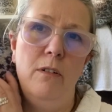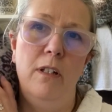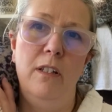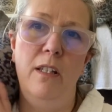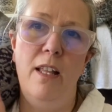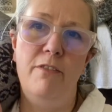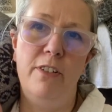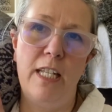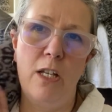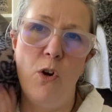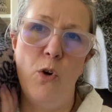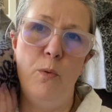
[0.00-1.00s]
lovely
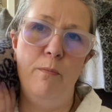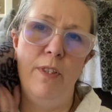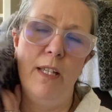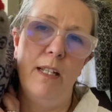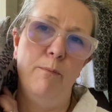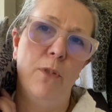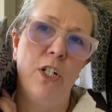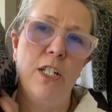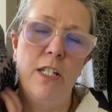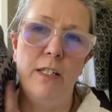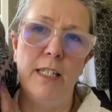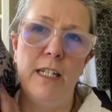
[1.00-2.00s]
comb that
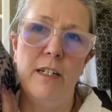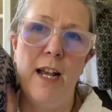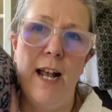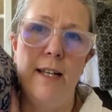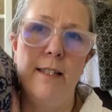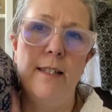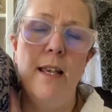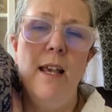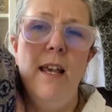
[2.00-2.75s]
Myrtle here has.